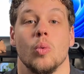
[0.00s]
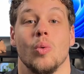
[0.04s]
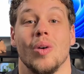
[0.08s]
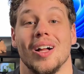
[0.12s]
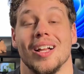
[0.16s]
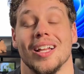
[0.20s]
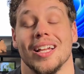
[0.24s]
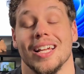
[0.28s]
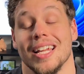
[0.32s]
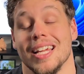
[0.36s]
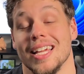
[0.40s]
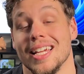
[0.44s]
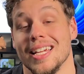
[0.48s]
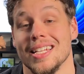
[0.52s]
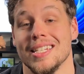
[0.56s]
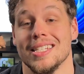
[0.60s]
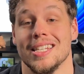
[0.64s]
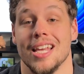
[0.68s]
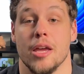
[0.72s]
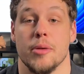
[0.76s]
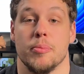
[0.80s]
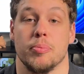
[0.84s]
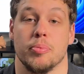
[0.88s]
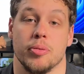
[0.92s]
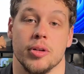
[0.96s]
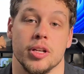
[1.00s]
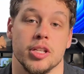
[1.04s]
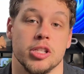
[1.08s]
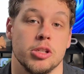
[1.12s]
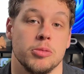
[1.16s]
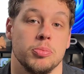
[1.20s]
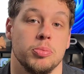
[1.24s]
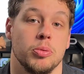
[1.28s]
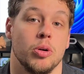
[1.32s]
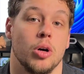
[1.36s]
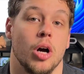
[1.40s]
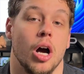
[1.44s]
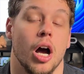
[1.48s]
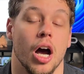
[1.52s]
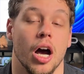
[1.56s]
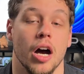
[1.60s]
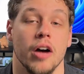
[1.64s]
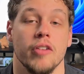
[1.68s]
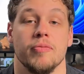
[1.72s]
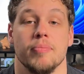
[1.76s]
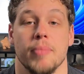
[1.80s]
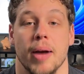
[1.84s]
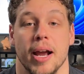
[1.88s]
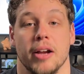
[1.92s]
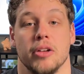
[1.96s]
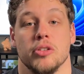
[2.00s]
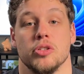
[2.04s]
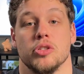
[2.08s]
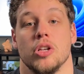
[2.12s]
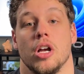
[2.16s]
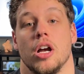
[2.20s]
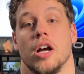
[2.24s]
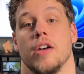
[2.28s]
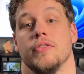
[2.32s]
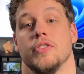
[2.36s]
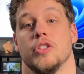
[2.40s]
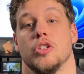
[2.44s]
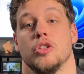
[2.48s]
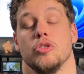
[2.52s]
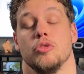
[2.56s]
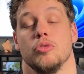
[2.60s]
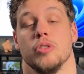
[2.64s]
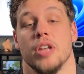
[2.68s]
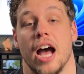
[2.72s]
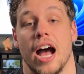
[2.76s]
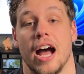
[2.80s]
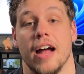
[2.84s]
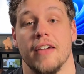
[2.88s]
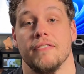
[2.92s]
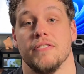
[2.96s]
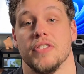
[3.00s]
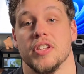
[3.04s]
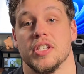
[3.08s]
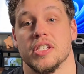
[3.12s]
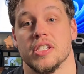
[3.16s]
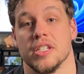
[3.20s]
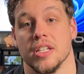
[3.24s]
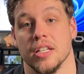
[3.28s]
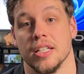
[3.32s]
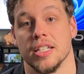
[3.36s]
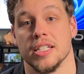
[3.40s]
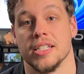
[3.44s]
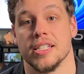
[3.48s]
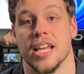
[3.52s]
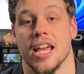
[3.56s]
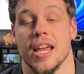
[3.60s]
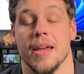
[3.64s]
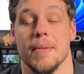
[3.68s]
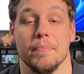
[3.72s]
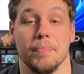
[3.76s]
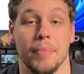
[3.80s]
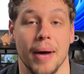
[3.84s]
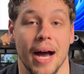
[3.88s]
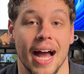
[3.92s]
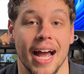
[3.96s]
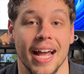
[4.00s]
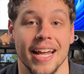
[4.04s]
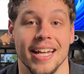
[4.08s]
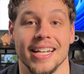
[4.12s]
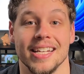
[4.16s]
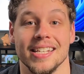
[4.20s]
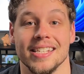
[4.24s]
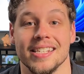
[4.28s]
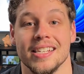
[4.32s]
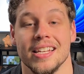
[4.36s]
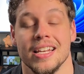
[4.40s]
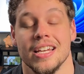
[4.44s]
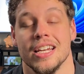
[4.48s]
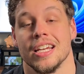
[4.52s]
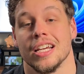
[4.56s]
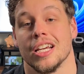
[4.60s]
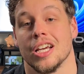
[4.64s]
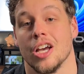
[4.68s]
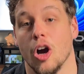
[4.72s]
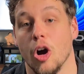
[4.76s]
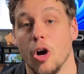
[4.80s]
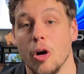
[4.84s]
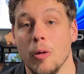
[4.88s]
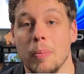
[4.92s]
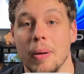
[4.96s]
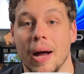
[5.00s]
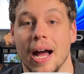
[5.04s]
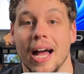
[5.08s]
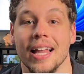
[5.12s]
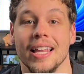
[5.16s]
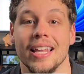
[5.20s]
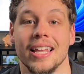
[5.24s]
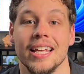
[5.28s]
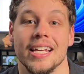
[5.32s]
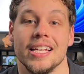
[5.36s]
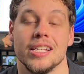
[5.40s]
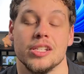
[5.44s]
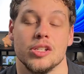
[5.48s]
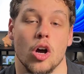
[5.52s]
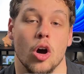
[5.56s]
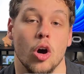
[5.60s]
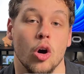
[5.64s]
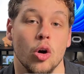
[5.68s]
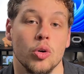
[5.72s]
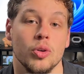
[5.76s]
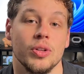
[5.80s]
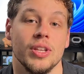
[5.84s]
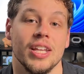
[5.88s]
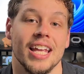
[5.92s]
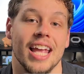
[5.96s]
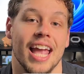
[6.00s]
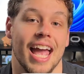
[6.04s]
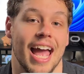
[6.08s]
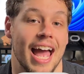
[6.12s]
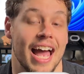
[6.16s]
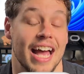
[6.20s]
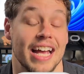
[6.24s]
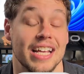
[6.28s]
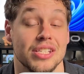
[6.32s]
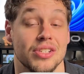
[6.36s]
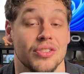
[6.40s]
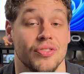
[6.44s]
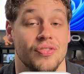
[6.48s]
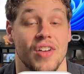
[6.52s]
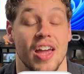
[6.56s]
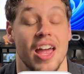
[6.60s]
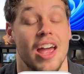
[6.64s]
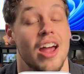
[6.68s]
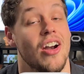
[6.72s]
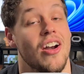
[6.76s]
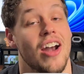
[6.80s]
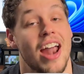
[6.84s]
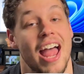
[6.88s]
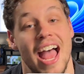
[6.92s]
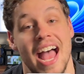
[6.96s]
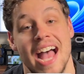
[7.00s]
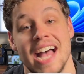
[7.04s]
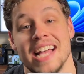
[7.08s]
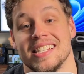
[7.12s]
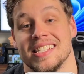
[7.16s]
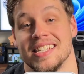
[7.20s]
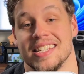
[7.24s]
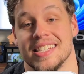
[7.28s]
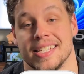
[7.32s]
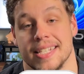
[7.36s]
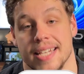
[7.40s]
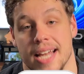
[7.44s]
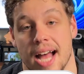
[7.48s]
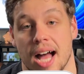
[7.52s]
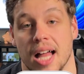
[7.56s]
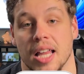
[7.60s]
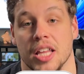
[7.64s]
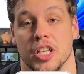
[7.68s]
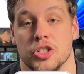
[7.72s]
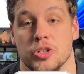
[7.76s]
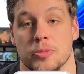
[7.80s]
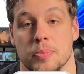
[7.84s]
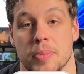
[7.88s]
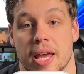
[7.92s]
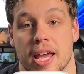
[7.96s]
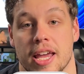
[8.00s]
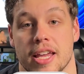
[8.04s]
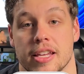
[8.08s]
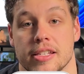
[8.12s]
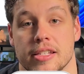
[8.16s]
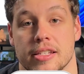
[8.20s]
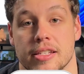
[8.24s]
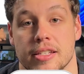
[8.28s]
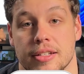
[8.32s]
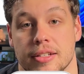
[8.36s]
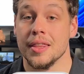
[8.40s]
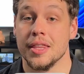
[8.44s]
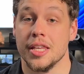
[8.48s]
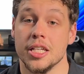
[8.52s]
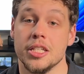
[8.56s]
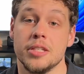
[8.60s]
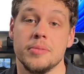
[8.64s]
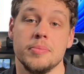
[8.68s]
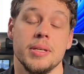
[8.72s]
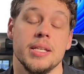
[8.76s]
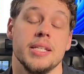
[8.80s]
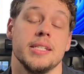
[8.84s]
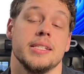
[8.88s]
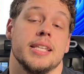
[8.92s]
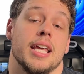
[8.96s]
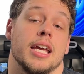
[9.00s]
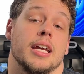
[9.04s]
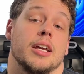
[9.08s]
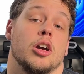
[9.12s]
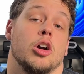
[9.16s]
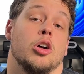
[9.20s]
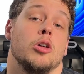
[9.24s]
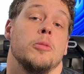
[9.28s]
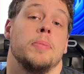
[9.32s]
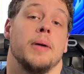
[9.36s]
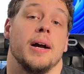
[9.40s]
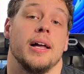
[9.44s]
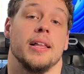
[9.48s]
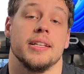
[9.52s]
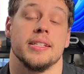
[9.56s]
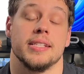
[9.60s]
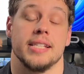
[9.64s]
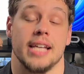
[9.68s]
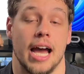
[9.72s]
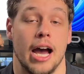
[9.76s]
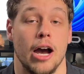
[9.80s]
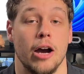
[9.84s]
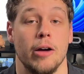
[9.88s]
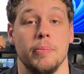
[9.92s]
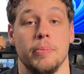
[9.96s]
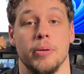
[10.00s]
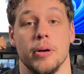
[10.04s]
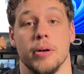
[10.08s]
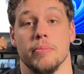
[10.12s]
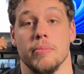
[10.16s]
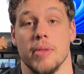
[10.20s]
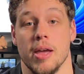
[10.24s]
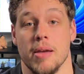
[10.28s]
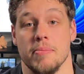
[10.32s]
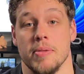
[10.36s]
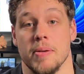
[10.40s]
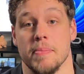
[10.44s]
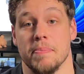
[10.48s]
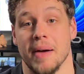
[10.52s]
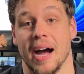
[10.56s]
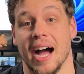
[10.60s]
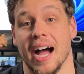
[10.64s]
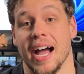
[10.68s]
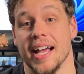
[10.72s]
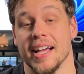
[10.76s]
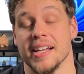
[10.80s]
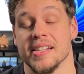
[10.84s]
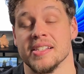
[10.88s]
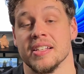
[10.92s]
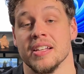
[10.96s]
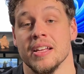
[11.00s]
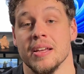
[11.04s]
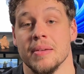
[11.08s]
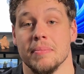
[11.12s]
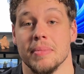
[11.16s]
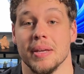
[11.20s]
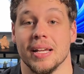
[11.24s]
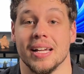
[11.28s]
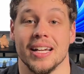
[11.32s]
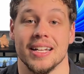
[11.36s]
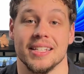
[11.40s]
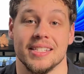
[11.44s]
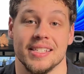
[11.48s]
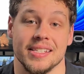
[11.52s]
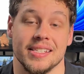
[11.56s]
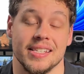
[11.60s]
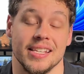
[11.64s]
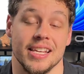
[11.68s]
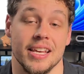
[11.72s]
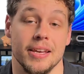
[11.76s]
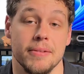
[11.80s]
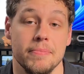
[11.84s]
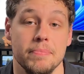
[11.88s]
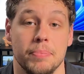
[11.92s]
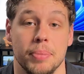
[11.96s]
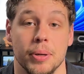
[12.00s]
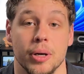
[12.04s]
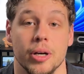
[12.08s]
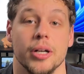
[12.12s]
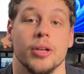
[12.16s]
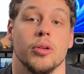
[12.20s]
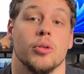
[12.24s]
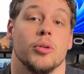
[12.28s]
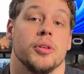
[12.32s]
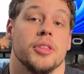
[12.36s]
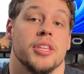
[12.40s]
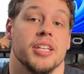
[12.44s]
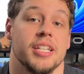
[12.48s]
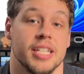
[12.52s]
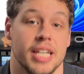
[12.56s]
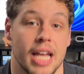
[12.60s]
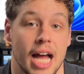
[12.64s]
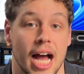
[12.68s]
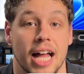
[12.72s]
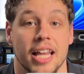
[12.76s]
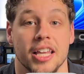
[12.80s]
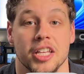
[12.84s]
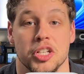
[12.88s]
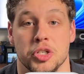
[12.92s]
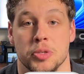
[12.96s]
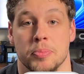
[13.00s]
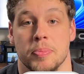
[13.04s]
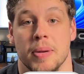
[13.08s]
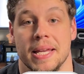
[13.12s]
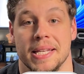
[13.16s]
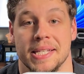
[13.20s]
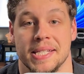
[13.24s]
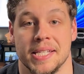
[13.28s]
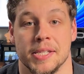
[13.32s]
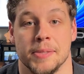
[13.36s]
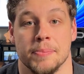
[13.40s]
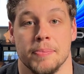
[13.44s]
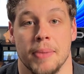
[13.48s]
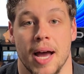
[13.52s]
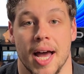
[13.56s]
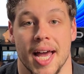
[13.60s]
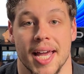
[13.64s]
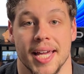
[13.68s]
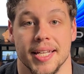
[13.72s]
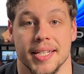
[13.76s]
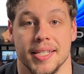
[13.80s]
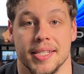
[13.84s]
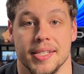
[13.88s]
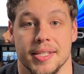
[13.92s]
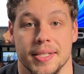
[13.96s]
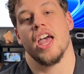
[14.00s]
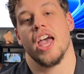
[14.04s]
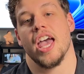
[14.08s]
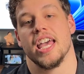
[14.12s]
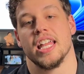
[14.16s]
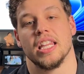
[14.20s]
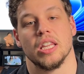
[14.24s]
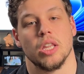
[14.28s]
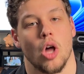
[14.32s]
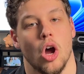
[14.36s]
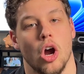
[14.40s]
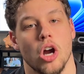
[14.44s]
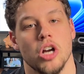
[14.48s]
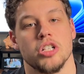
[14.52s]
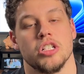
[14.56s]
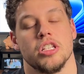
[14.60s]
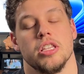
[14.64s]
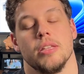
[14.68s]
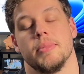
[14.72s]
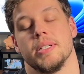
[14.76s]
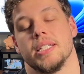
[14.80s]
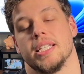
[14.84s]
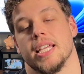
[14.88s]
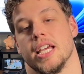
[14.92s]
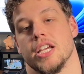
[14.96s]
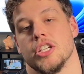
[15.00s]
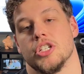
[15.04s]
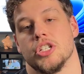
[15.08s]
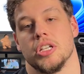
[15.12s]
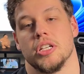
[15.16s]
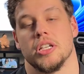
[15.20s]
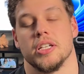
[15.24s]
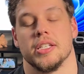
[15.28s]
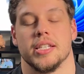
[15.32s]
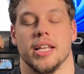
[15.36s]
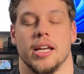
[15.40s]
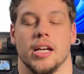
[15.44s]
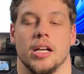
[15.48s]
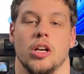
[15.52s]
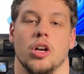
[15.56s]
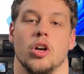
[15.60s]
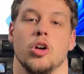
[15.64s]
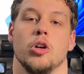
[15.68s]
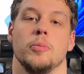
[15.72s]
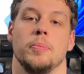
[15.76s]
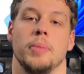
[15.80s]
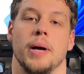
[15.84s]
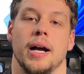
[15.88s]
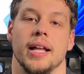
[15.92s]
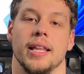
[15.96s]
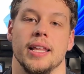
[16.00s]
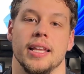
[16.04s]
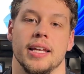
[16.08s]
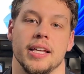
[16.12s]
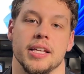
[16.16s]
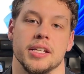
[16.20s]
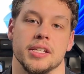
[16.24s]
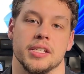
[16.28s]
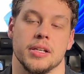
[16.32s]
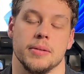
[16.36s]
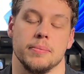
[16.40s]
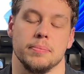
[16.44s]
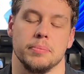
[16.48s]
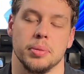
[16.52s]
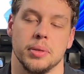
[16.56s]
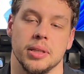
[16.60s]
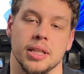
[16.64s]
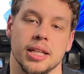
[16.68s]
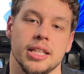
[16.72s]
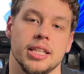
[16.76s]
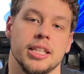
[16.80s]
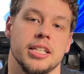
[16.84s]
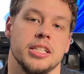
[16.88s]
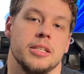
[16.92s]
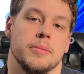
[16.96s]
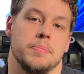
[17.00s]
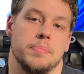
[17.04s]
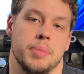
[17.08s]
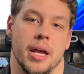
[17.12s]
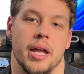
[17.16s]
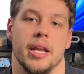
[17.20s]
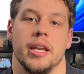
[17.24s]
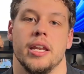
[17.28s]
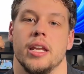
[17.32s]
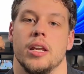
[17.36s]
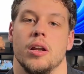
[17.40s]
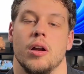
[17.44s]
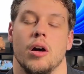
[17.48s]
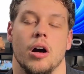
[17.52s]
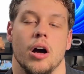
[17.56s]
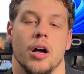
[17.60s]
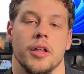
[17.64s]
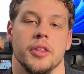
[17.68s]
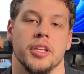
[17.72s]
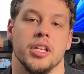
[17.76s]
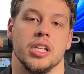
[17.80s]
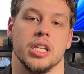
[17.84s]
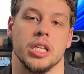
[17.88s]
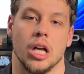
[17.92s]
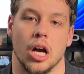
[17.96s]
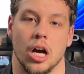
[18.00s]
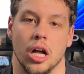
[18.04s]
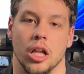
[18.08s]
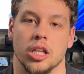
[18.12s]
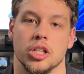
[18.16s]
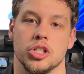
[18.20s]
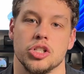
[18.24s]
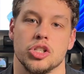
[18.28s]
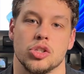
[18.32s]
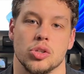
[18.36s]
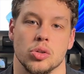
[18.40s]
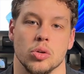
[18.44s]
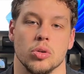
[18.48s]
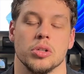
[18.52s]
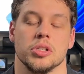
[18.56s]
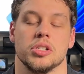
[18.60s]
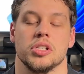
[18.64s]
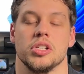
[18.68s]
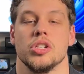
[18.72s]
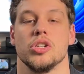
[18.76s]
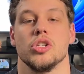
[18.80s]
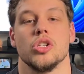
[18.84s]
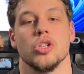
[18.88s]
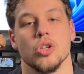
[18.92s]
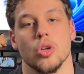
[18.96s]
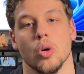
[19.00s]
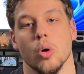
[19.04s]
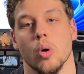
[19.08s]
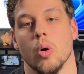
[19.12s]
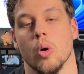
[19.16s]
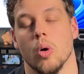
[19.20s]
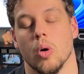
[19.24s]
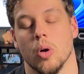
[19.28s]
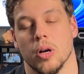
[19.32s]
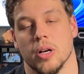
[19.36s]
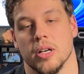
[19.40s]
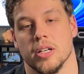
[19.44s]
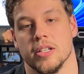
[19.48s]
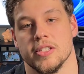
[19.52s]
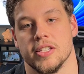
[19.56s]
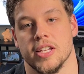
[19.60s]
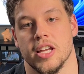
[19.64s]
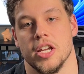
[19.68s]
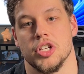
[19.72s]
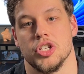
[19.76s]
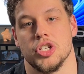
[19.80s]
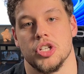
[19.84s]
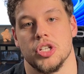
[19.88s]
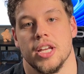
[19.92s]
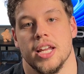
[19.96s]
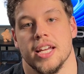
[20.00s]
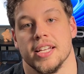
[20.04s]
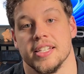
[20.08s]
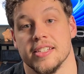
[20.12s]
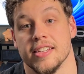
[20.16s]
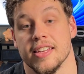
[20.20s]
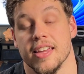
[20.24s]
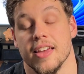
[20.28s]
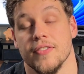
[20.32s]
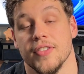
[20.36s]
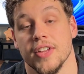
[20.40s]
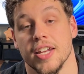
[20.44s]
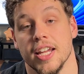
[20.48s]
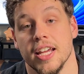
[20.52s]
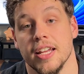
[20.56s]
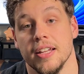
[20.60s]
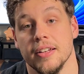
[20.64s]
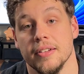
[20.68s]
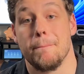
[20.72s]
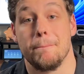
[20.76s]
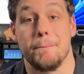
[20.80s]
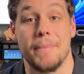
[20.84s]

While it is a principle of Microsoft to not facilitate bias, Copilot is only as fair as its knowledge base. This means that Copilot's output may be biased because its input or the knowledge base is biased. A large limitation is that Copilot is completely dependent on the knowledge sources your organization has given it.